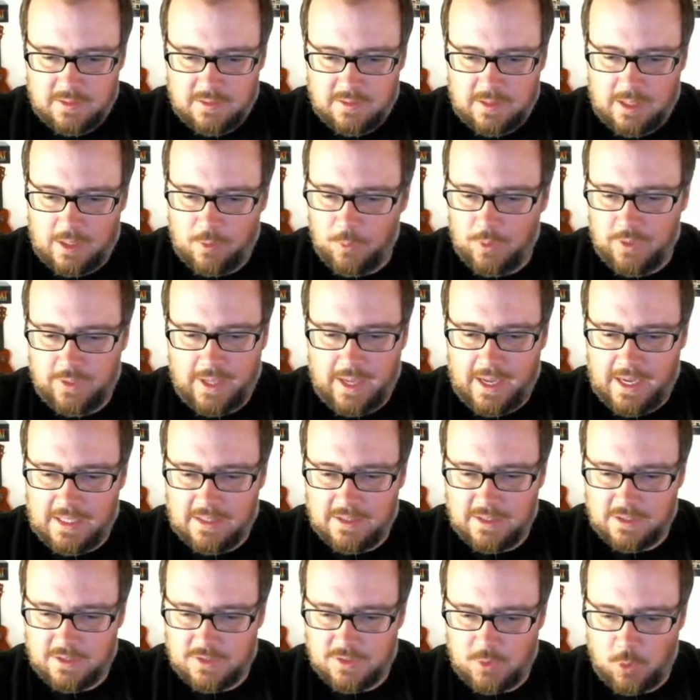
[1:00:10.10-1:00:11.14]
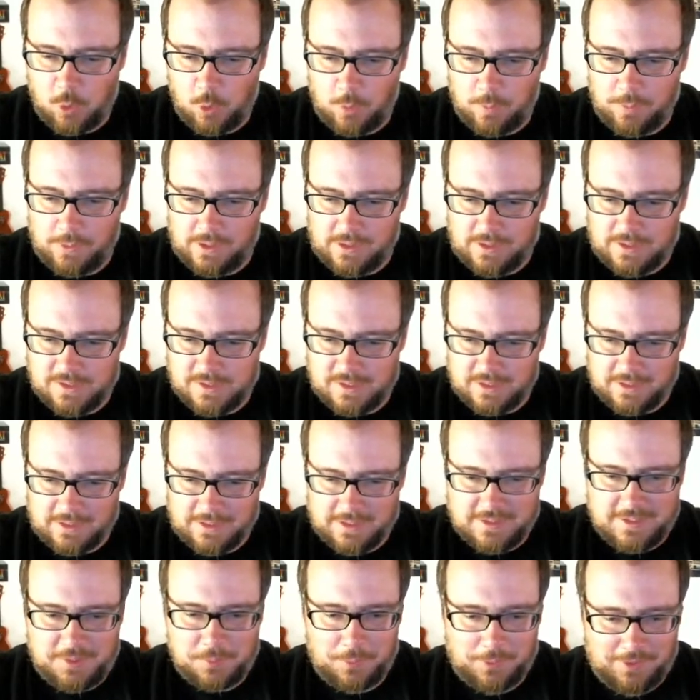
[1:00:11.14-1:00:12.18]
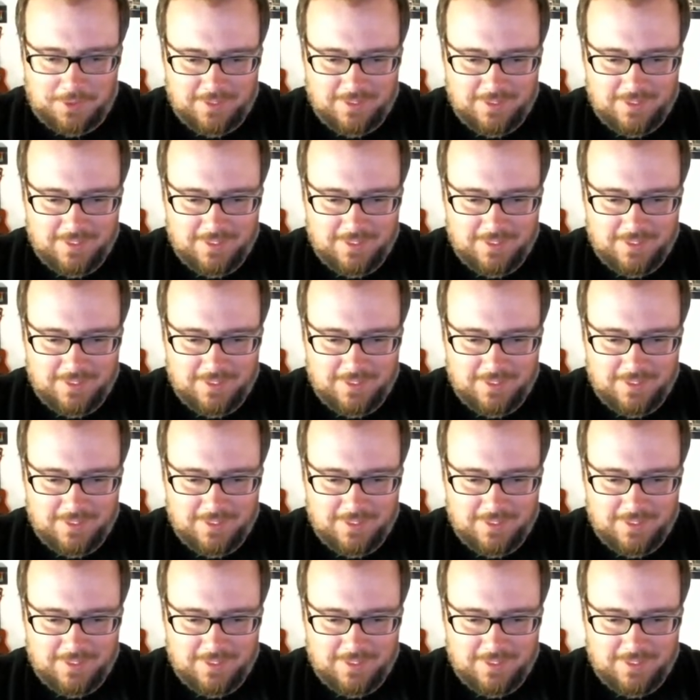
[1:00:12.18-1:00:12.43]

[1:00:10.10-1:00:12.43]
I really hate that Scorpion isn't in this one.